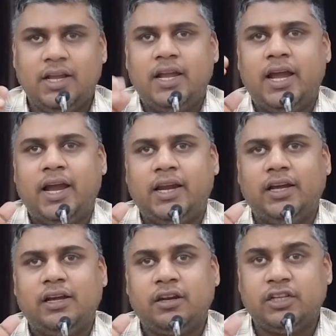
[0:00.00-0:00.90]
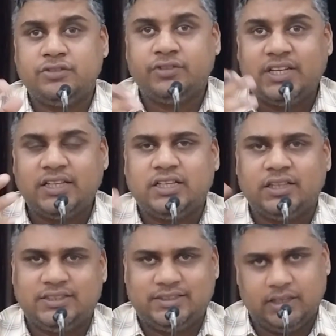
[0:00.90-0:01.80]
and rejuvenate
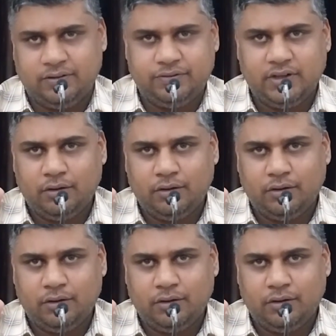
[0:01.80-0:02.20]
itself